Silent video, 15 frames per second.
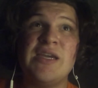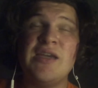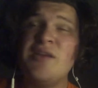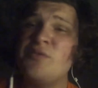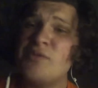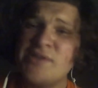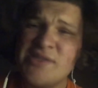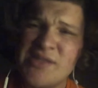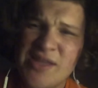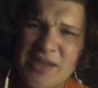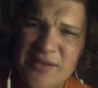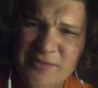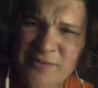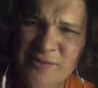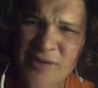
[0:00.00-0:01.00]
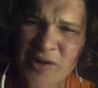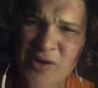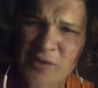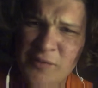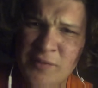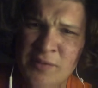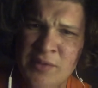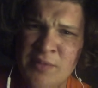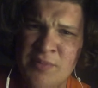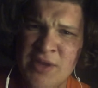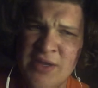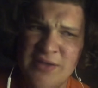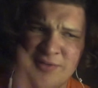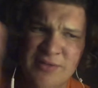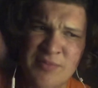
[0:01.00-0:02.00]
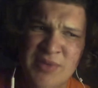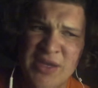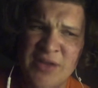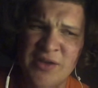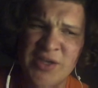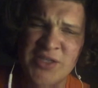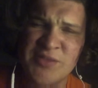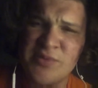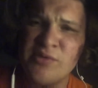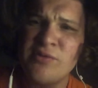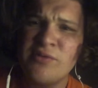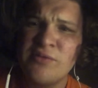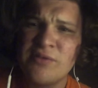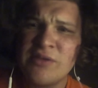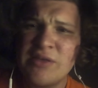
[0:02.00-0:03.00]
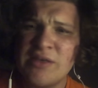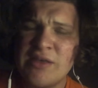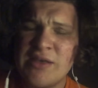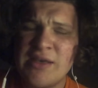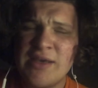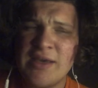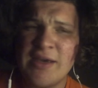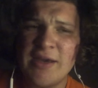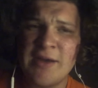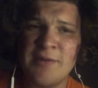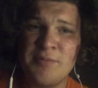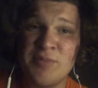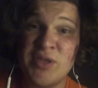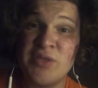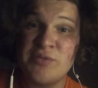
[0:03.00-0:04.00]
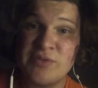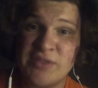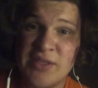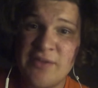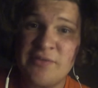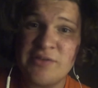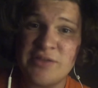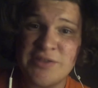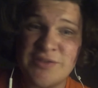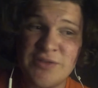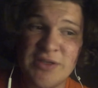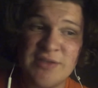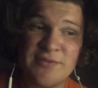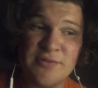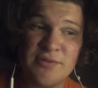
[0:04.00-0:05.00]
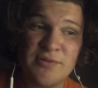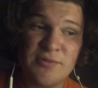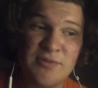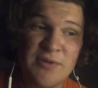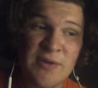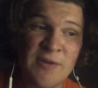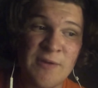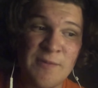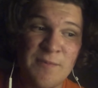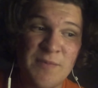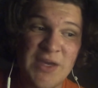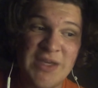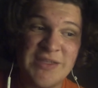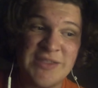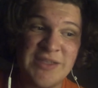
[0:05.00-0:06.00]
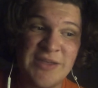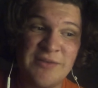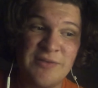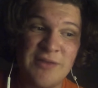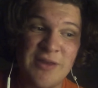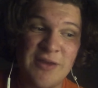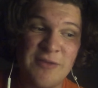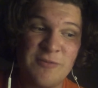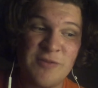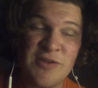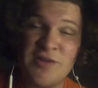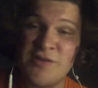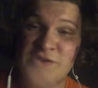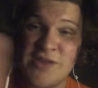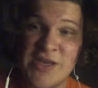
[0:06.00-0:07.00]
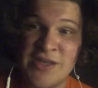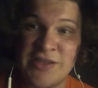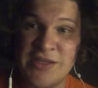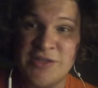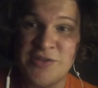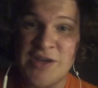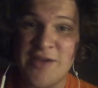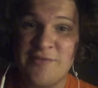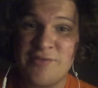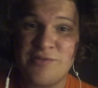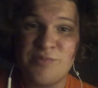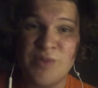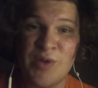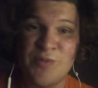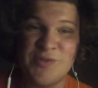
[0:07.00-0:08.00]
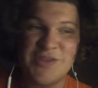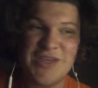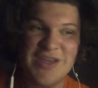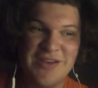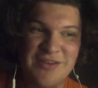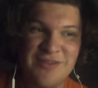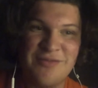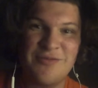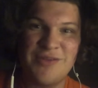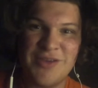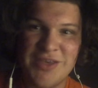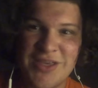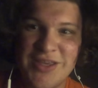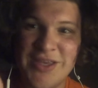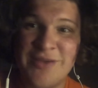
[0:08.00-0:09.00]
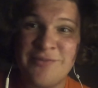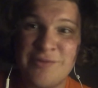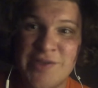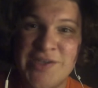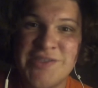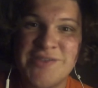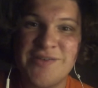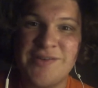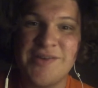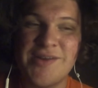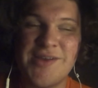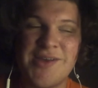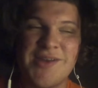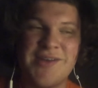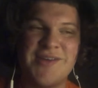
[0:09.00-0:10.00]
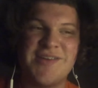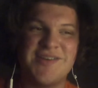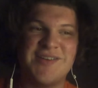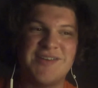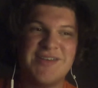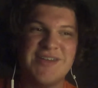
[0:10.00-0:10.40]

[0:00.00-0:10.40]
It wasn't that far from the vet hospital, but it was definitely stressful. I could tell that with all the LA traffic, Mom was getting really, flustered. And,